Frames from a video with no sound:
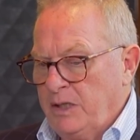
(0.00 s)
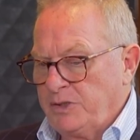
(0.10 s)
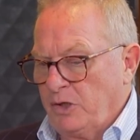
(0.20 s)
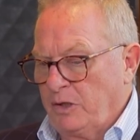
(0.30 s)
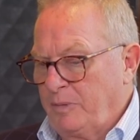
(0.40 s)

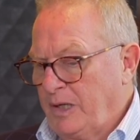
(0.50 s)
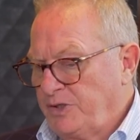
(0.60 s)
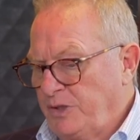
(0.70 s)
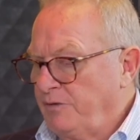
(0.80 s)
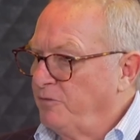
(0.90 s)
starting
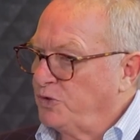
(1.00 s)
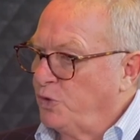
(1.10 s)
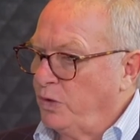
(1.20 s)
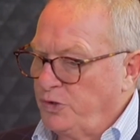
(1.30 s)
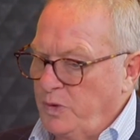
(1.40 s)
production in the first
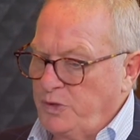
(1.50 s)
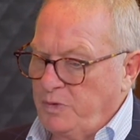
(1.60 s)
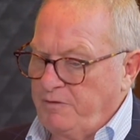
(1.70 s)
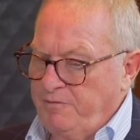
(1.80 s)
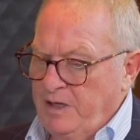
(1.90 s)
quarter of
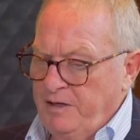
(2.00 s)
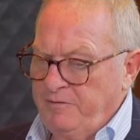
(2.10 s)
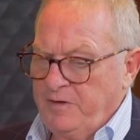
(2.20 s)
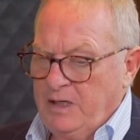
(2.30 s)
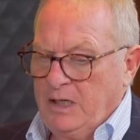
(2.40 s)

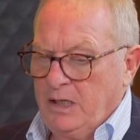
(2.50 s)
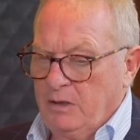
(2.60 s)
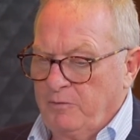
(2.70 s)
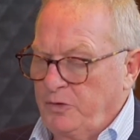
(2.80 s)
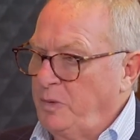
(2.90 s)
2025,
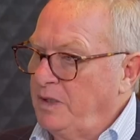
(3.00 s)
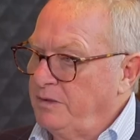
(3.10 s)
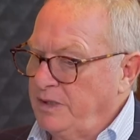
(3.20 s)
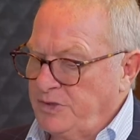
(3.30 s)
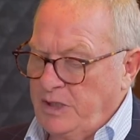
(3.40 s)
over
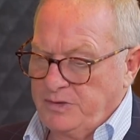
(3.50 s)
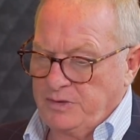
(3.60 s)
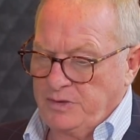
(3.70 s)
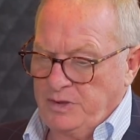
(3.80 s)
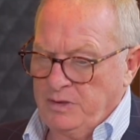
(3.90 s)
300,000
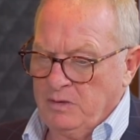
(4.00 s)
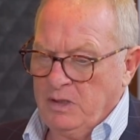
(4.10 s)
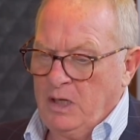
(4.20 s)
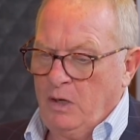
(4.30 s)
ounces a year.